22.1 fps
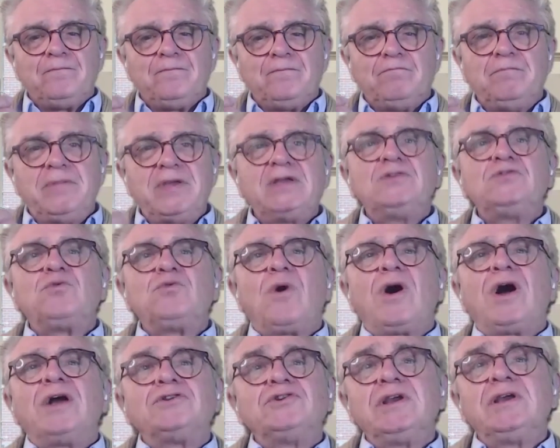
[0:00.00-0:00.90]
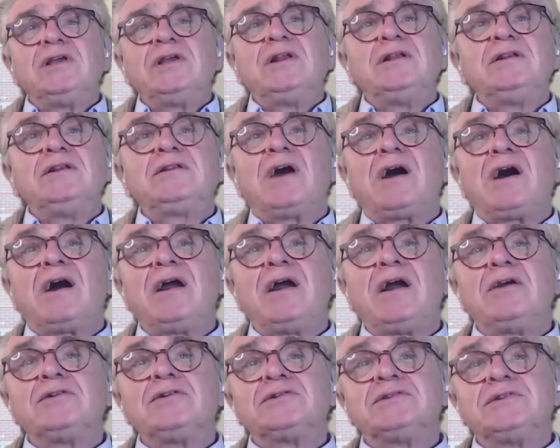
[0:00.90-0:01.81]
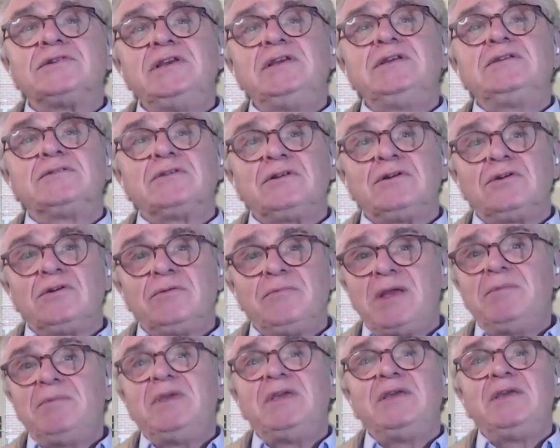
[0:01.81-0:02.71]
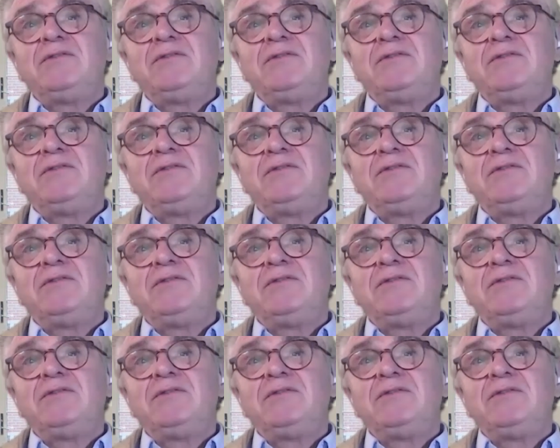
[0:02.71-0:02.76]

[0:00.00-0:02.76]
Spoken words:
binge watching an entire season or maybe